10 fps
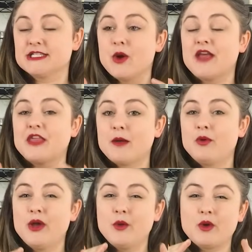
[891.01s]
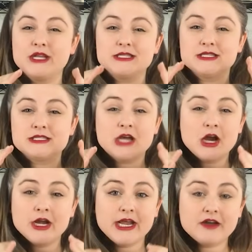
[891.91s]
So at that point where it's
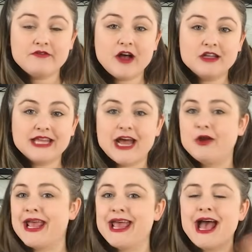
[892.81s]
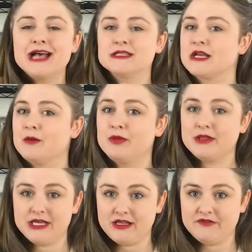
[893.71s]
starting to fall down, it hasn't
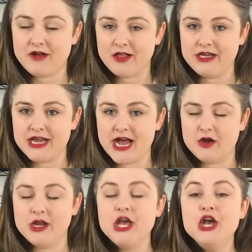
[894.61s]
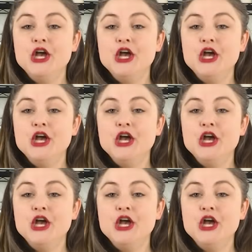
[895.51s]
completely fallen down.